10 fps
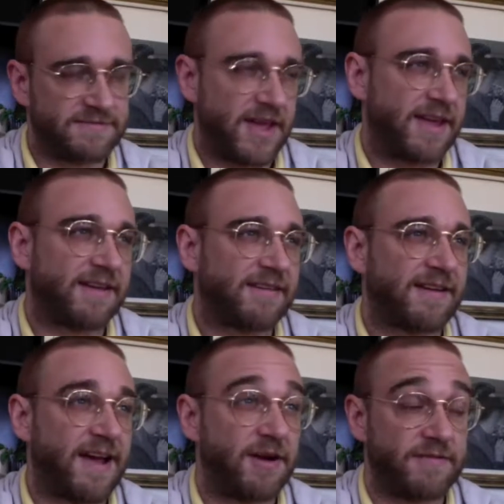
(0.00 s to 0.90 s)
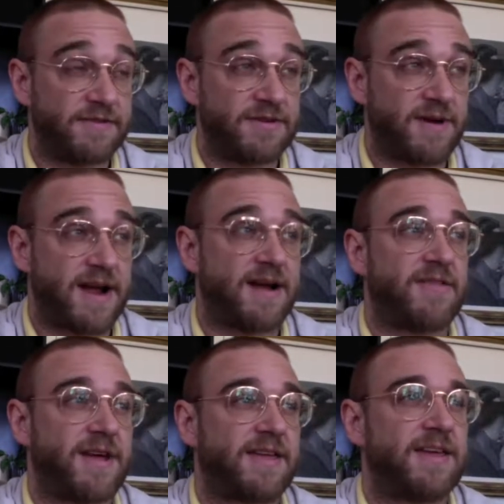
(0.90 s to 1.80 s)
Like, I don't even know how
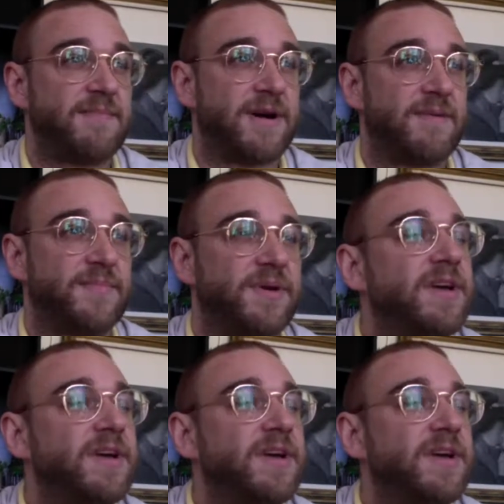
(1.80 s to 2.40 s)
that came up.